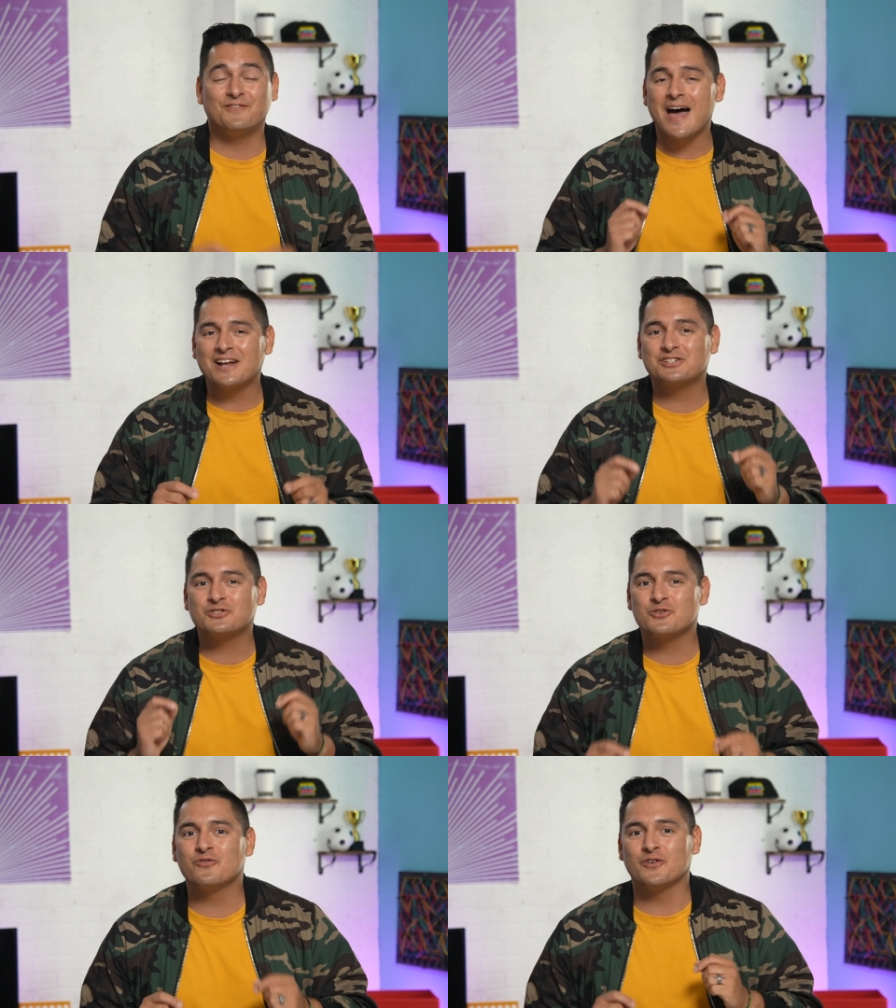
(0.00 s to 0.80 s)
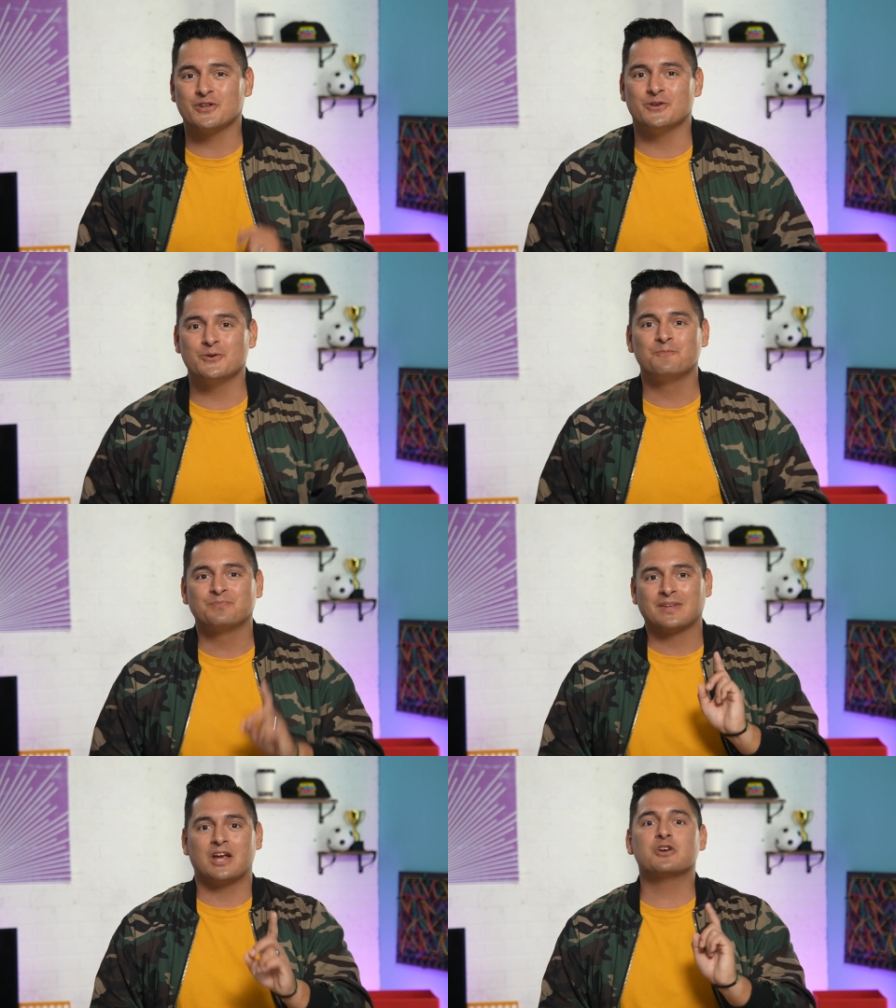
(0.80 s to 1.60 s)
If that's true for you,
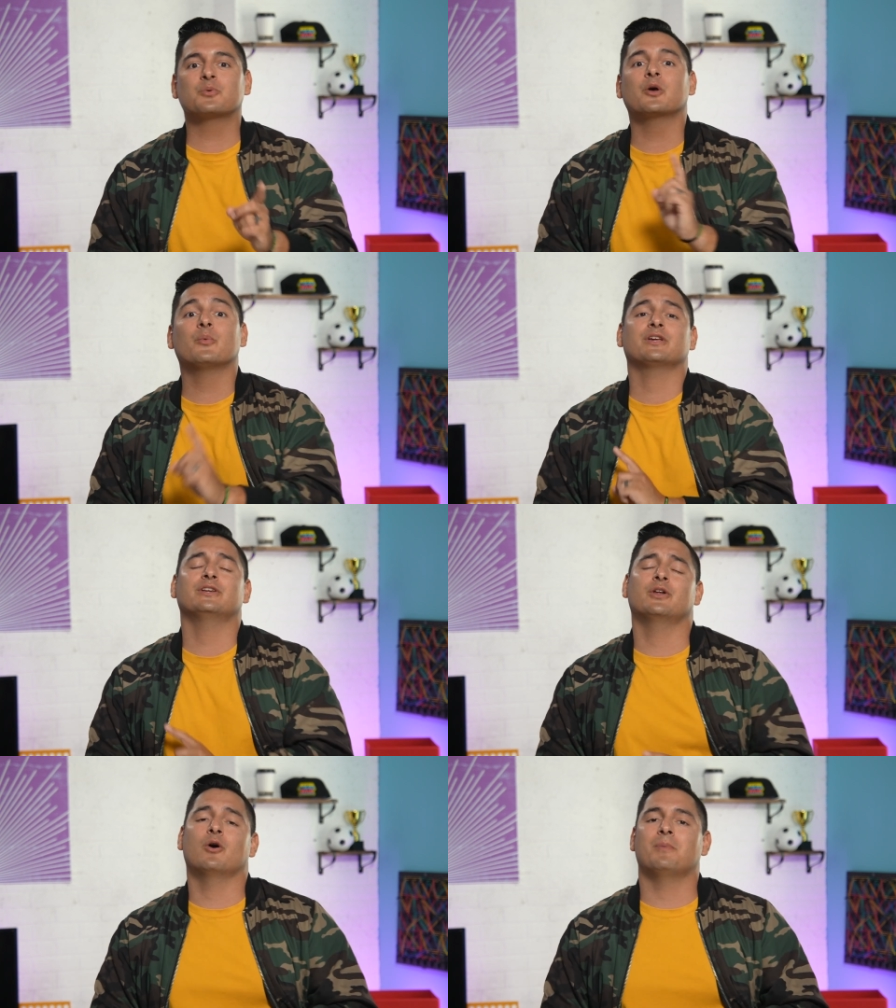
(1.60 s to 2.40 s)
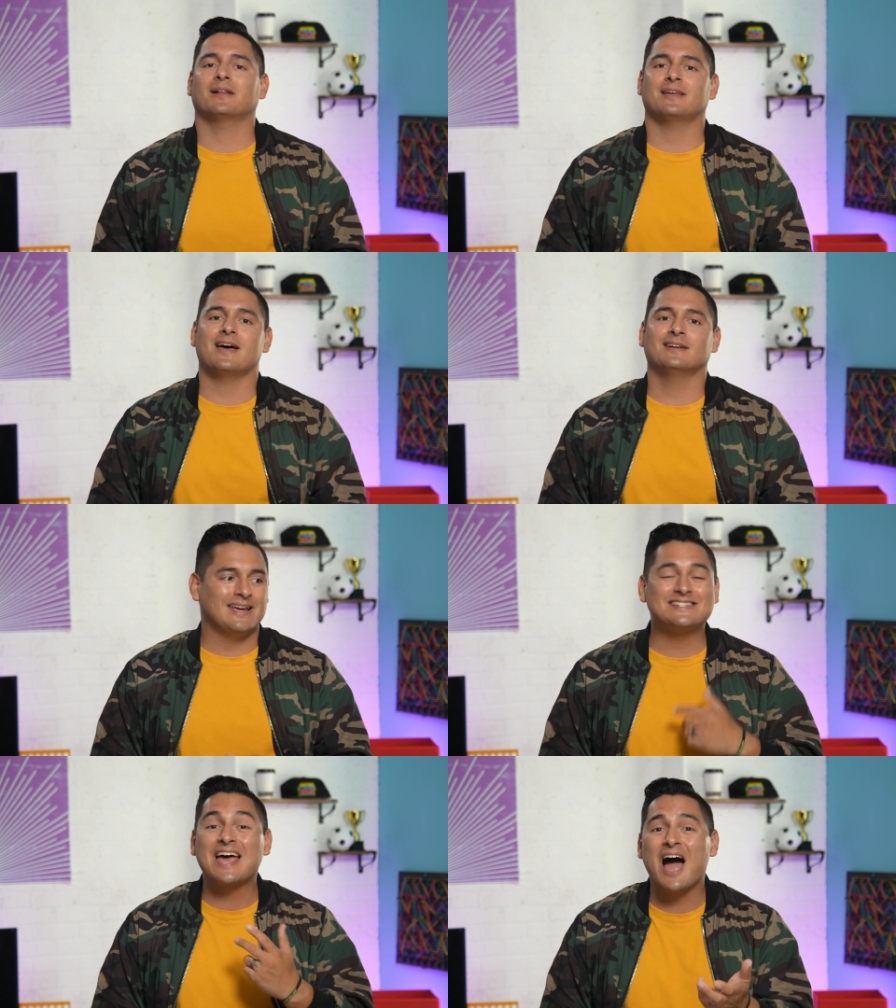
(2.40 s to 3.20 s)
here's what I want you to know about that.
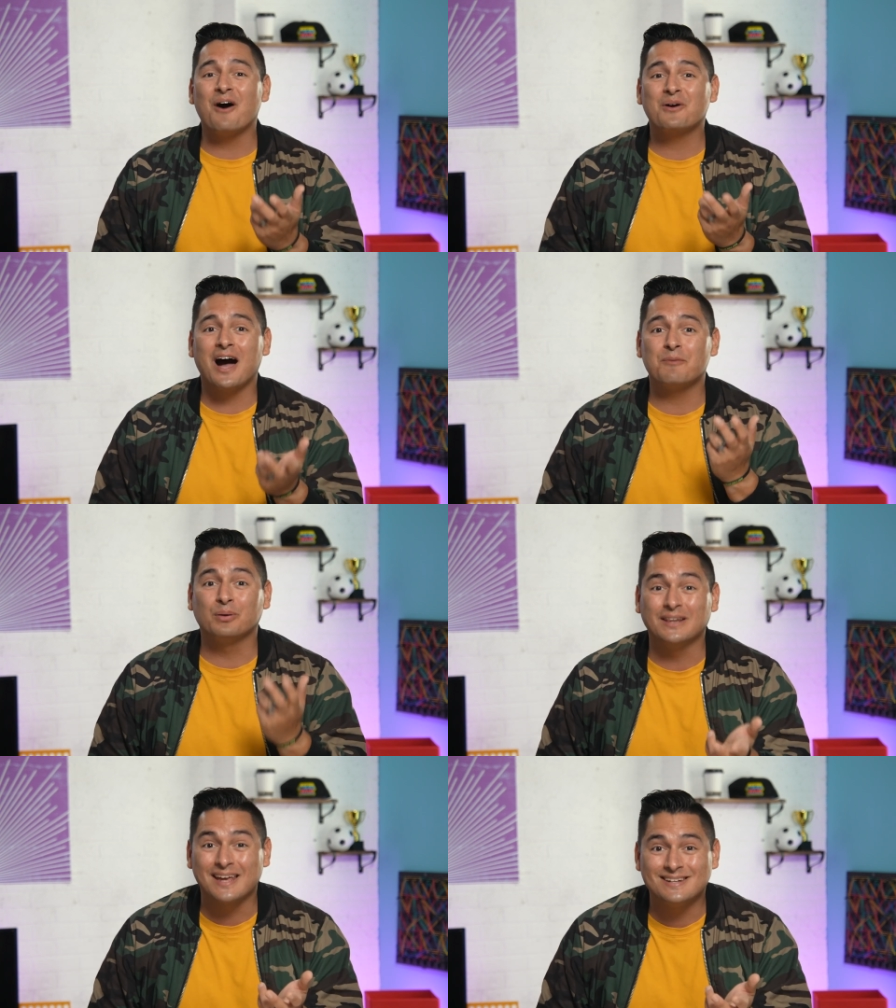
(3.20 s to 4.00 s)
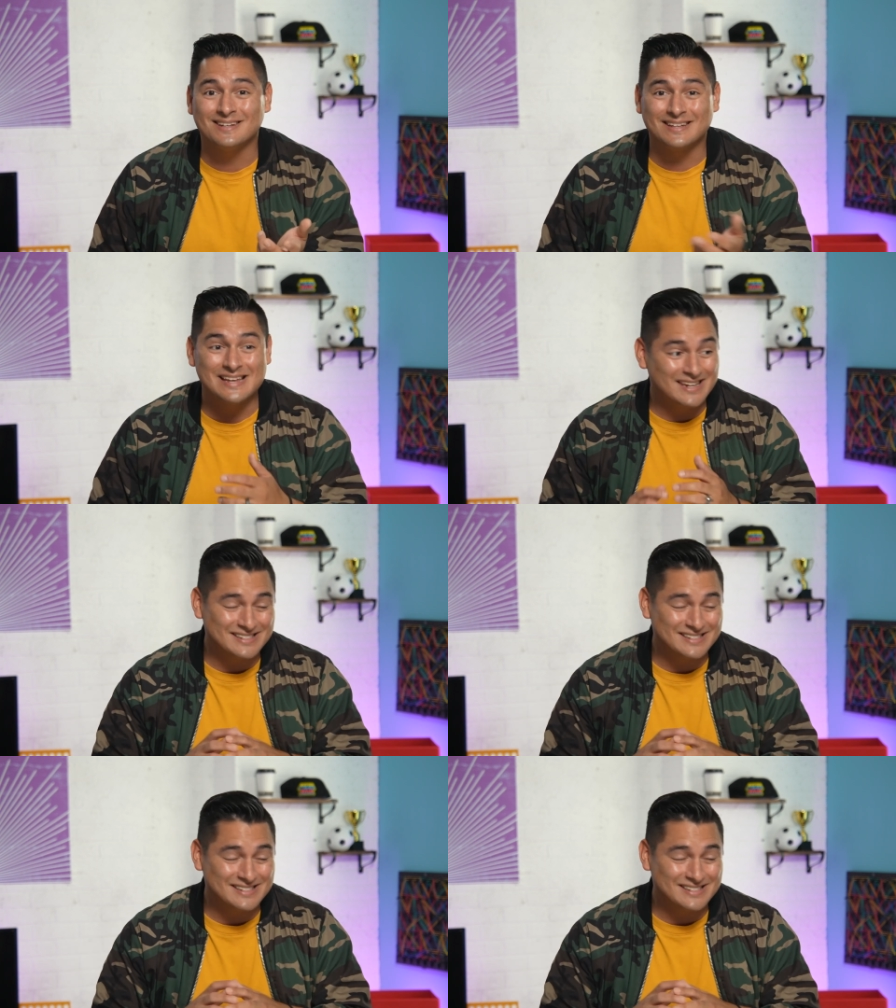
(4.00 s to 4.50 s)
It's how God planned it.